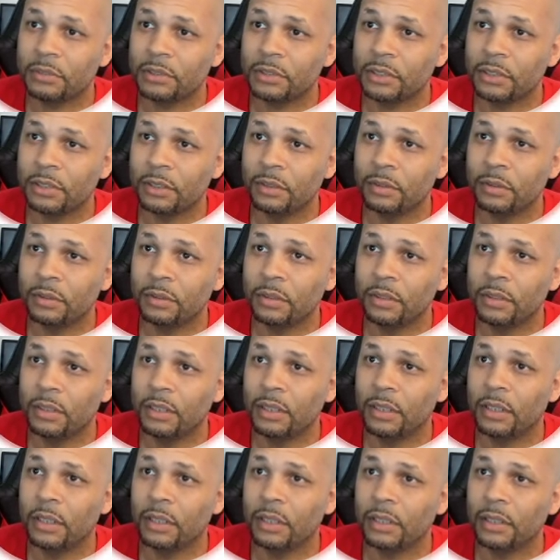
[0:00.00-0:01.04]
So
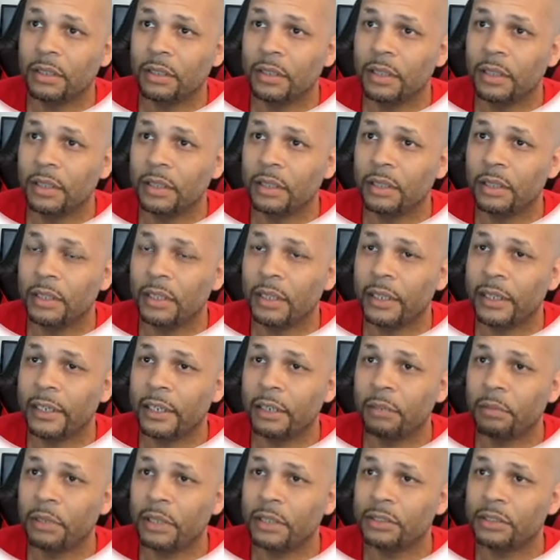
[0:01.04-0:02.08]
the
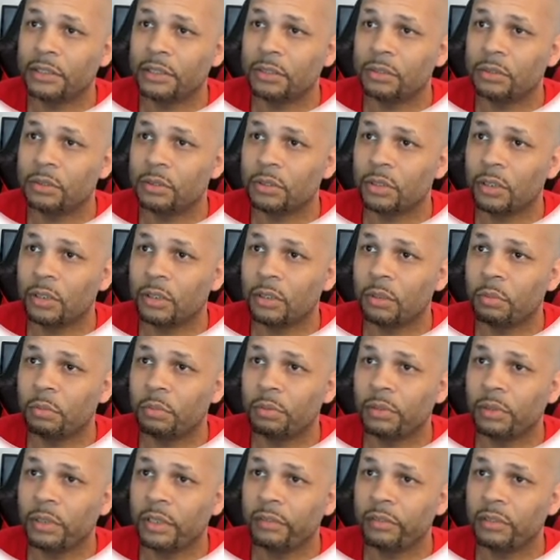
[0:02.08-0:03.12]
landing page that you saw
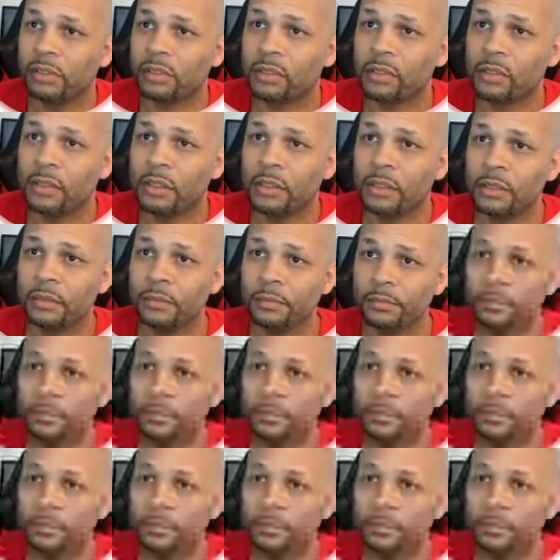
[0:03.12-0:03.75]
previously